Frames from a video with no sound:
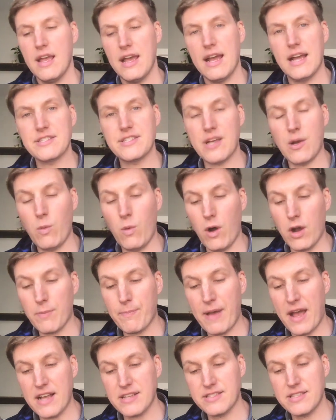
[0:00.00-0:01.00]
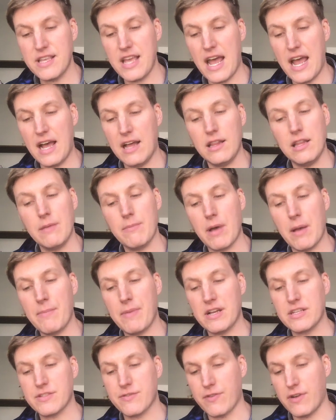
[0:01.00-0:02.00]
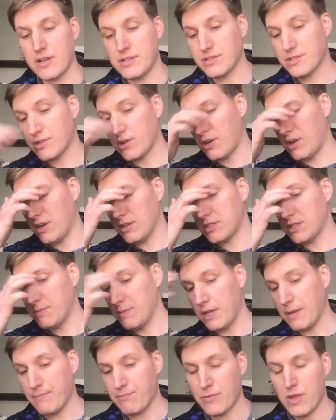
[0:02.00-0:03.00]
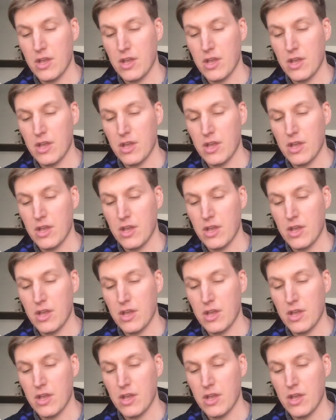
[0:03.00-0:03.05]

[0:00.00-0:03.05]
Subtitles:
As I walk past the alley, my best friends call to me.